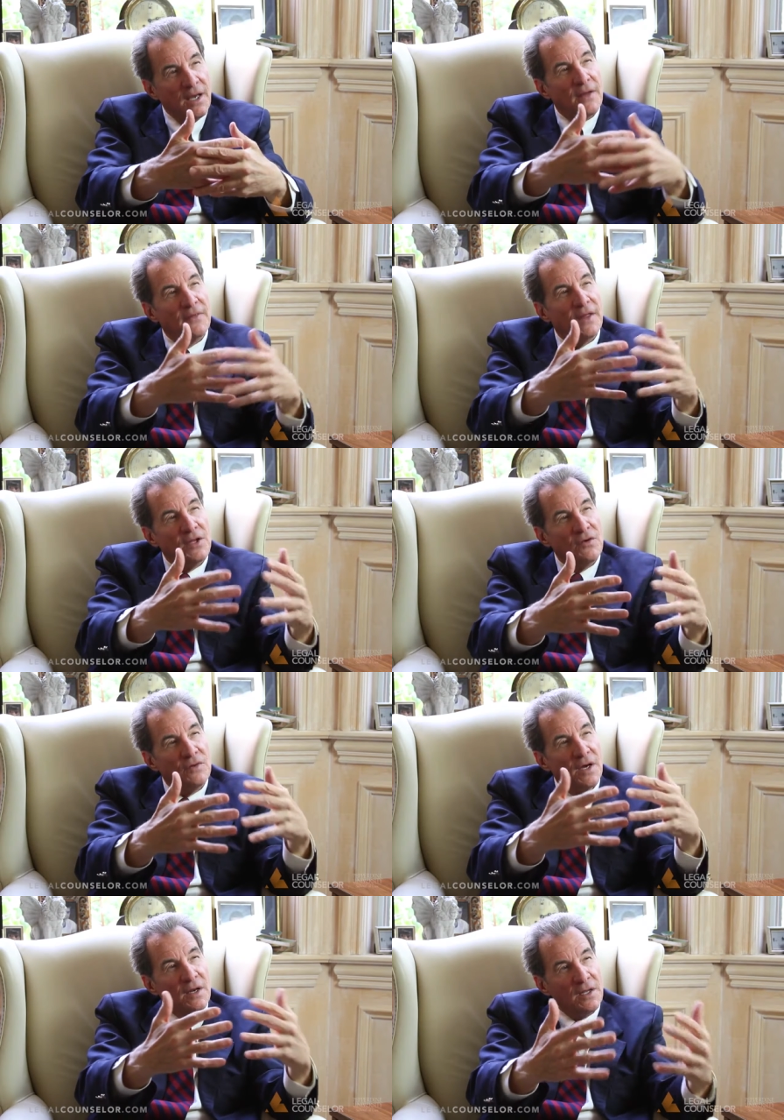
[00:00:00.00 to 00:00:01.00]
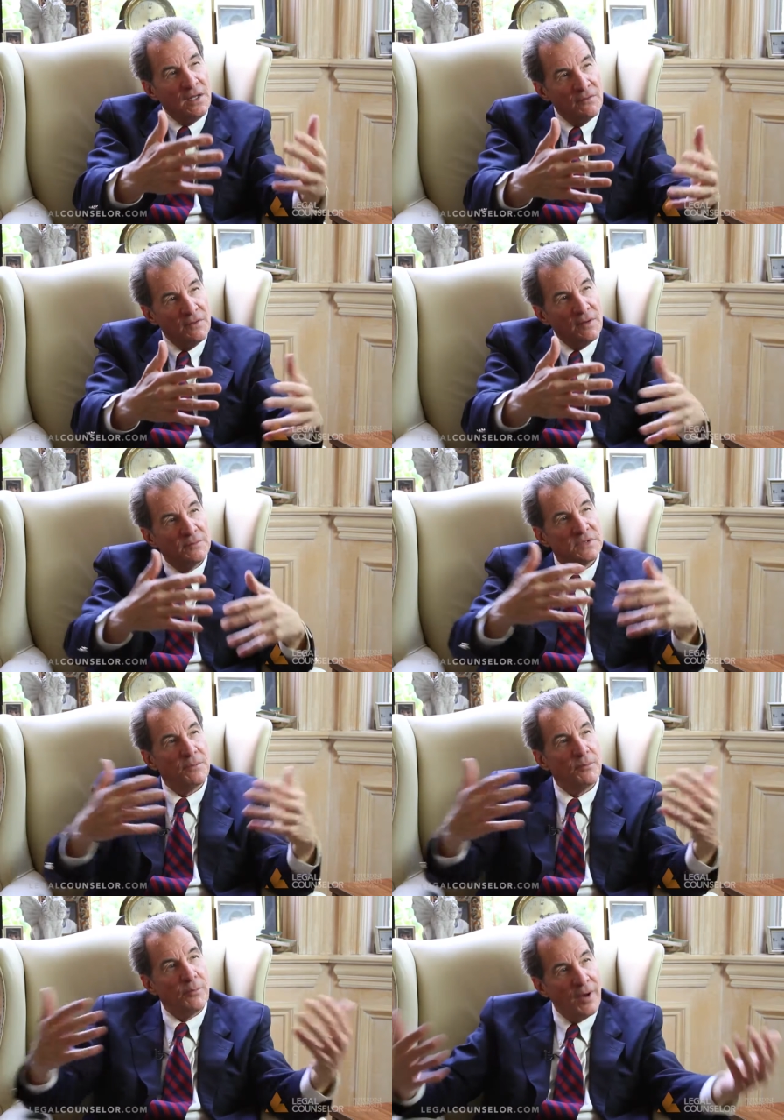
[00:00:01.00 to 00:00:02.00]
And then you've got to give them
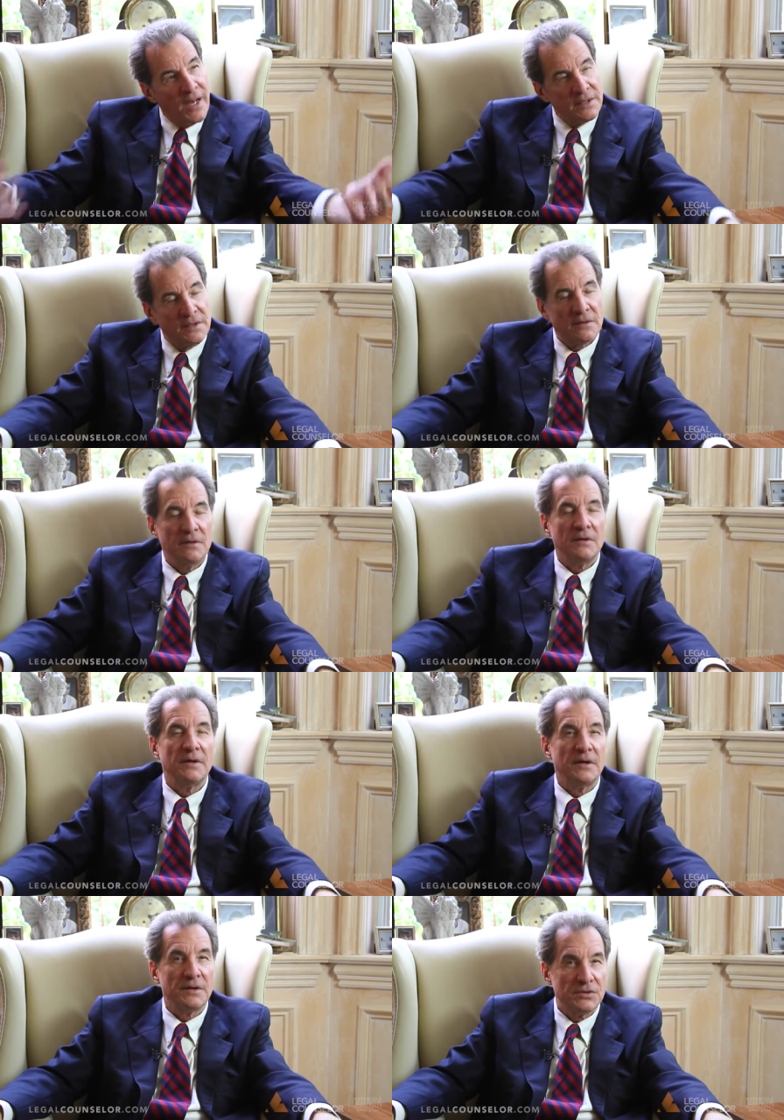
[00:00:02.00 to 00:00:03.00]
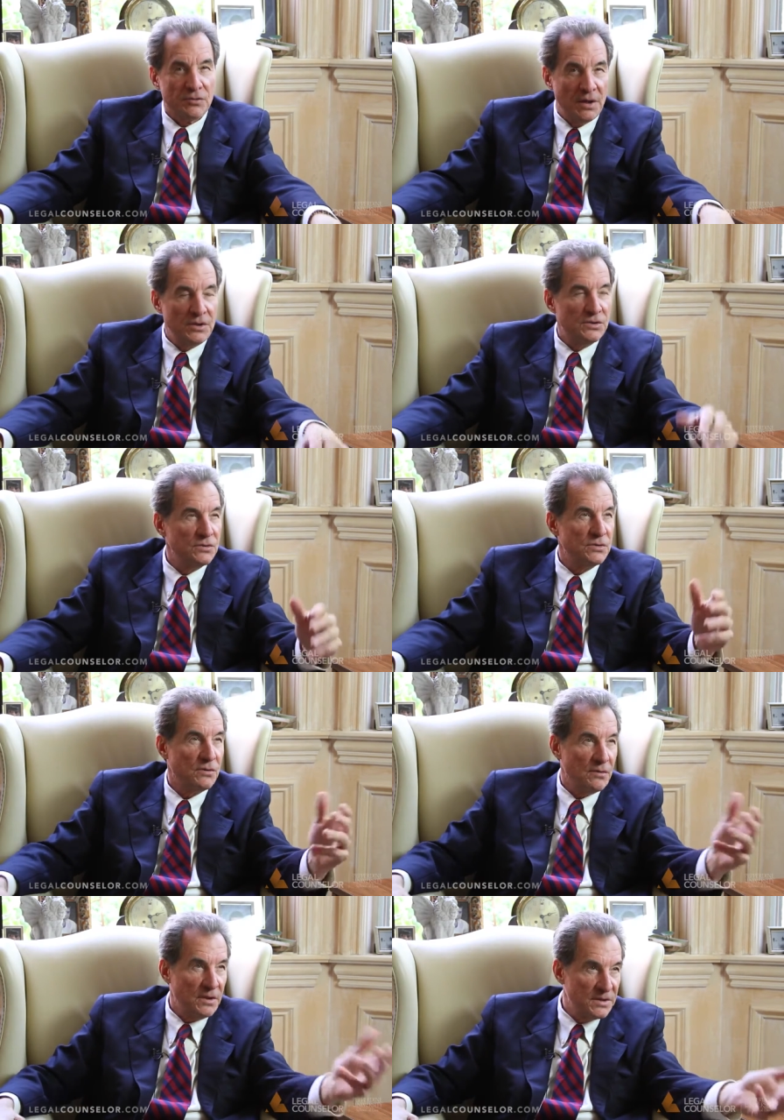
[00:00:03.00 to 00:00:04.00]
some practical illustrations
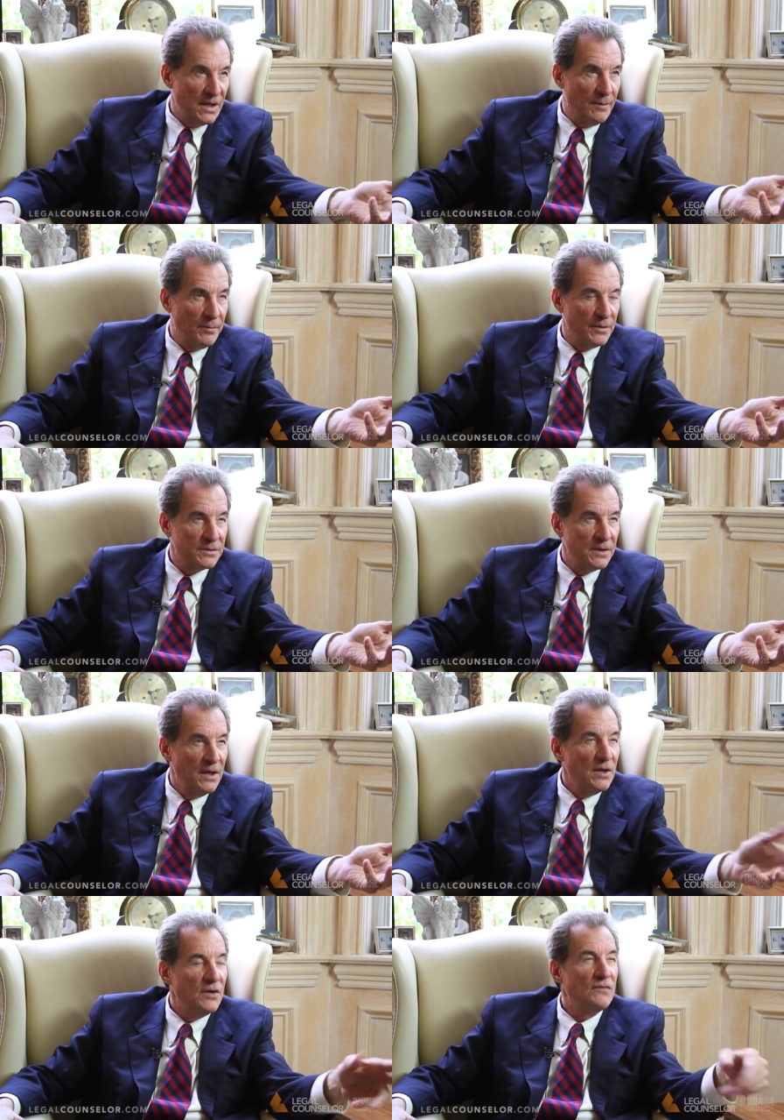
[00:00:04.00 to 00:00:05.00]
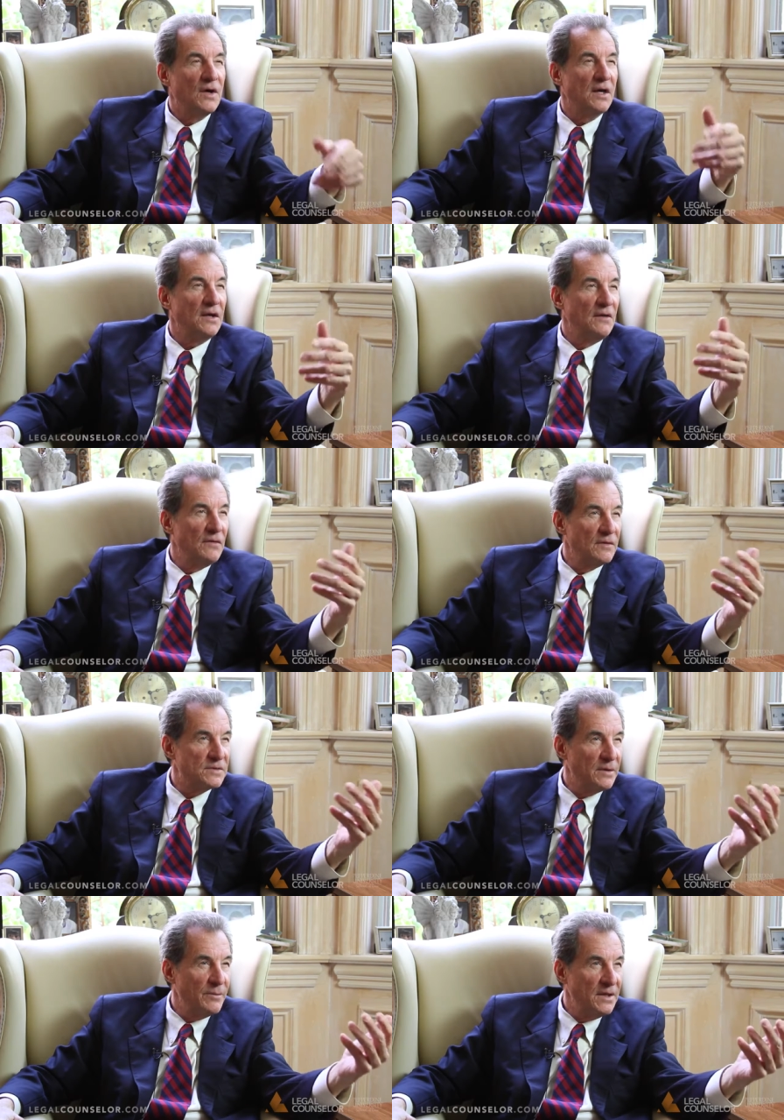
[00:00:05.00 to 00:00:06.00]
or examples. You've got to give them
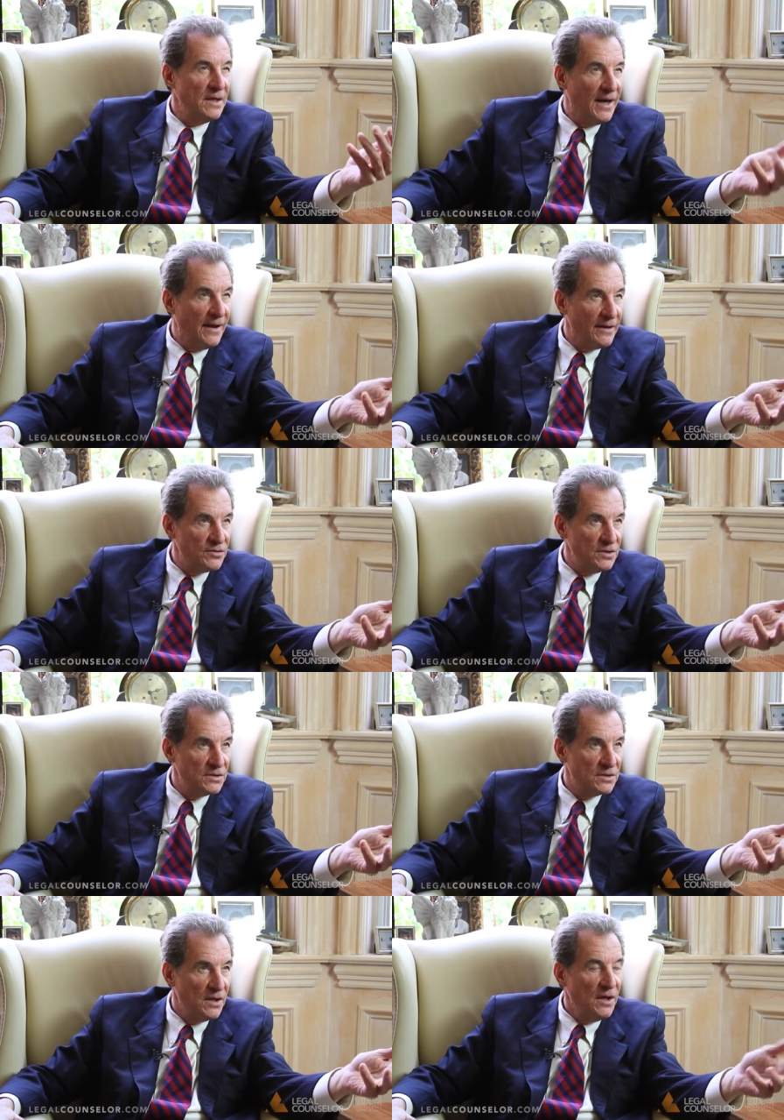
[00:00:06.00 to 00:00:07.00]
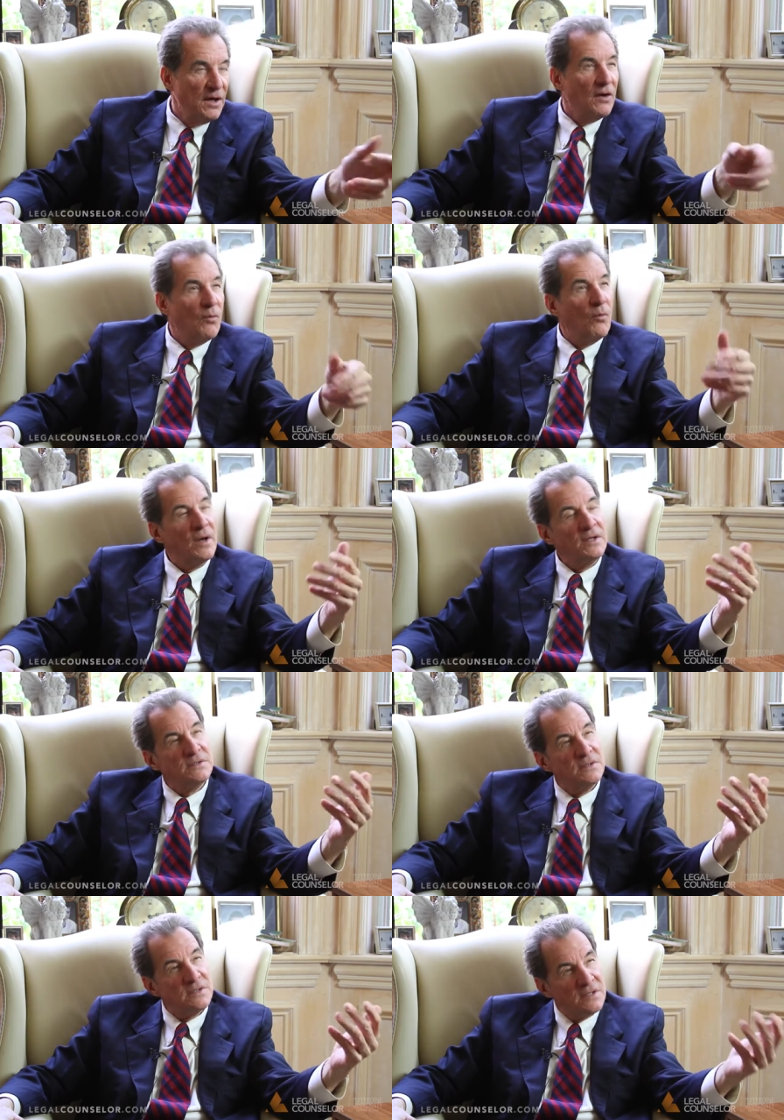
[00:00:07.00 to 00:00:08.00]
some analogies. What
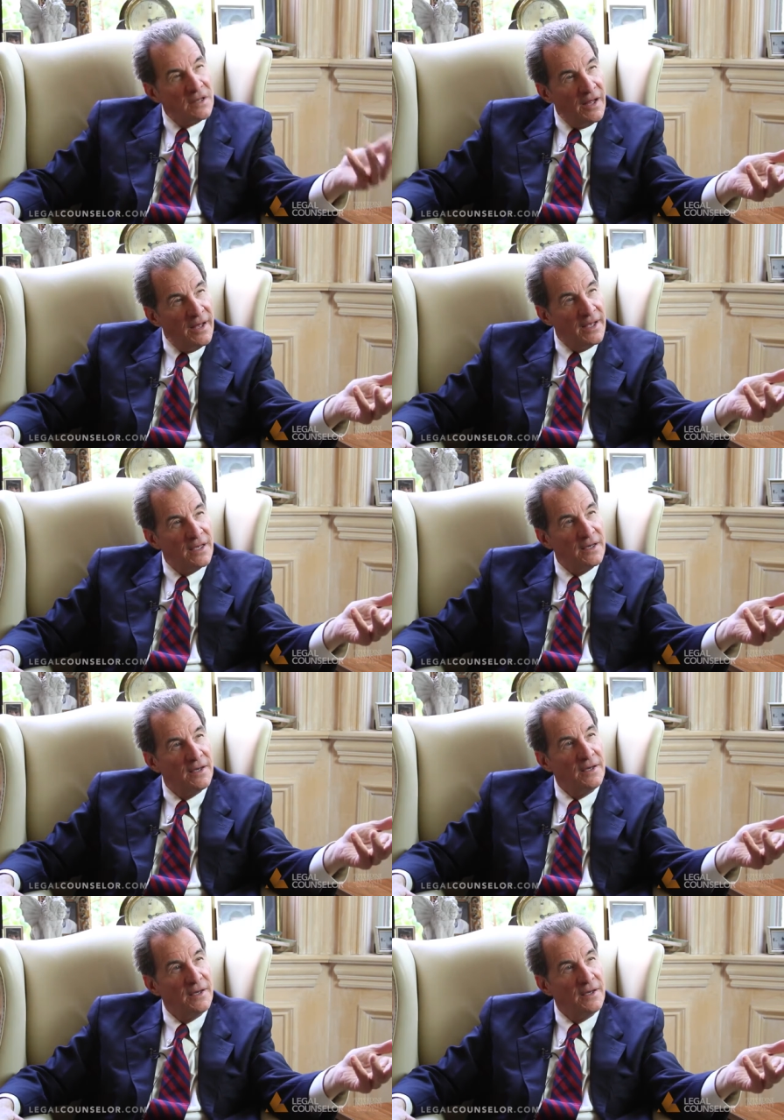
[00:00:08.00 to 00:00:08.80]
is this like?